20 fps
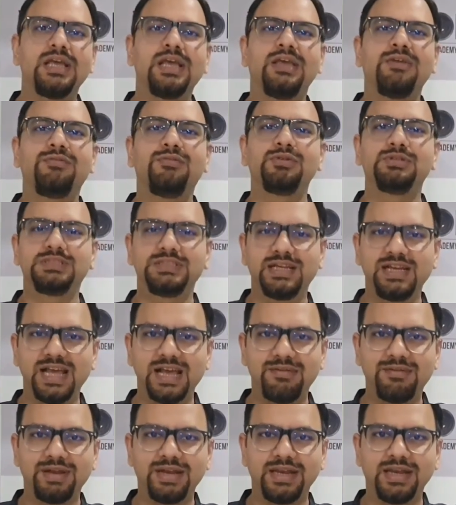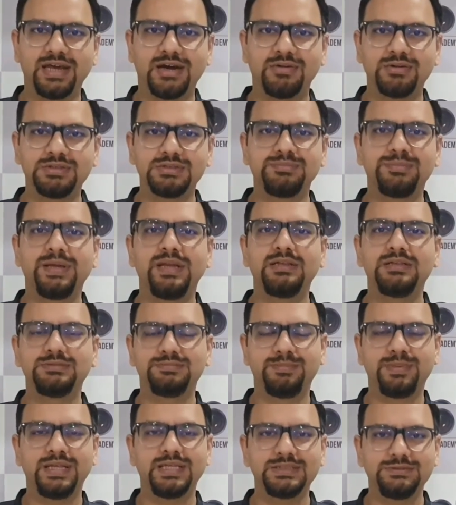If you still have any doubts,
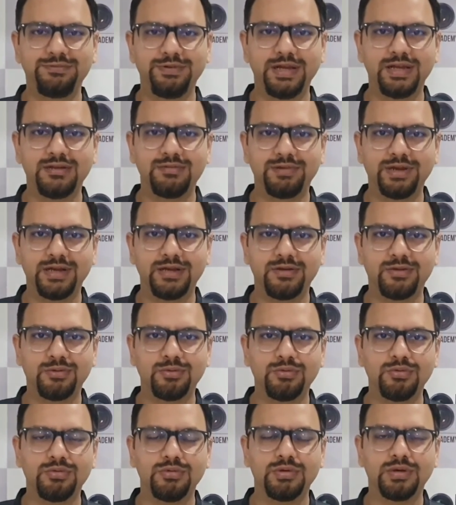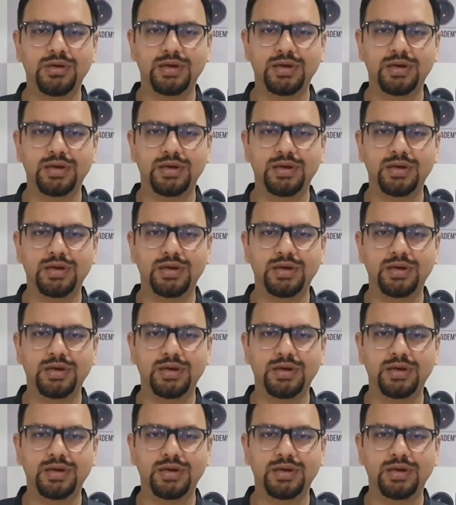please feel free to